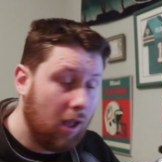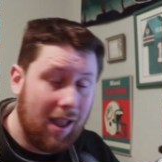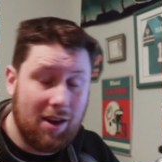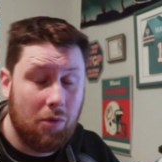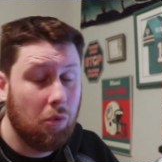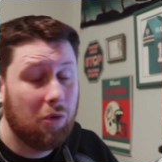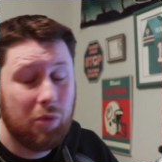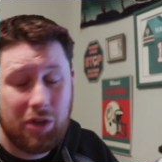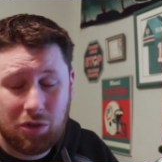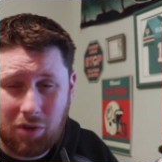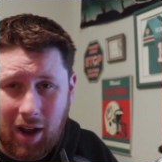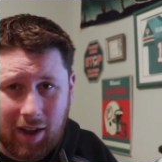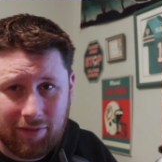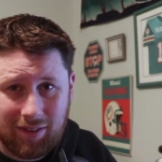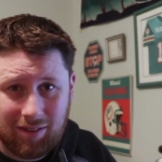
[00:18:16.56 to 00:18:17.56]
and when we
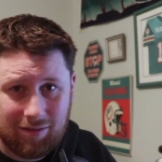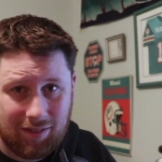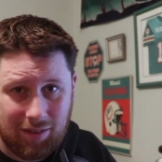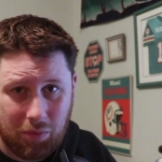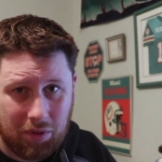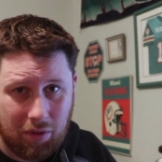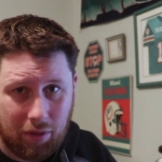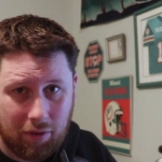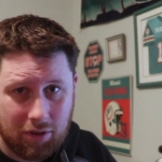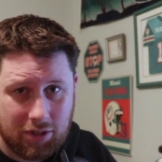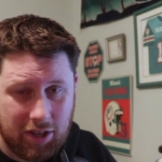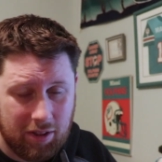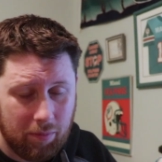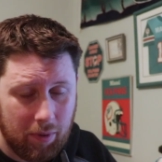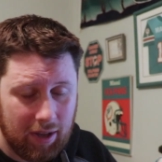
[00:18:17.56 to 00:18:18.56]
draft with the
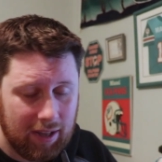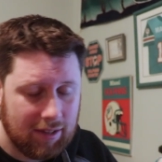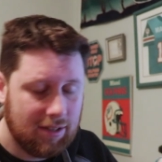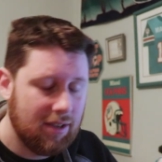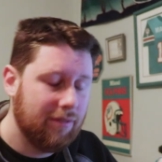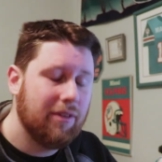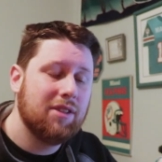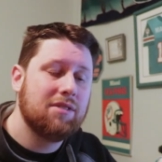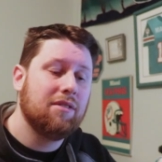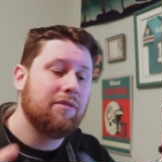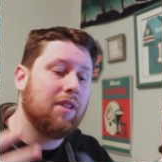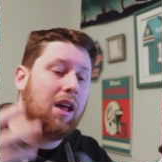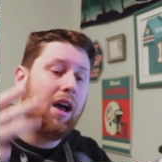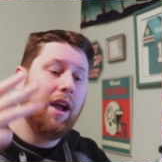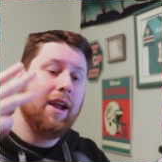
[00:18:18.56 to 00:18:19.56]
thirteenth pick at
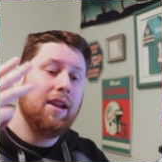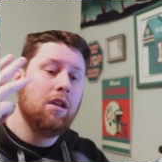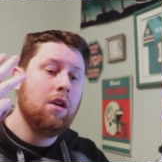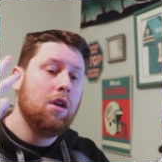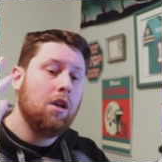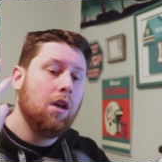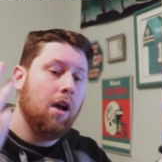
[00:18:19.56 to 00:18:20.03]
defensive line.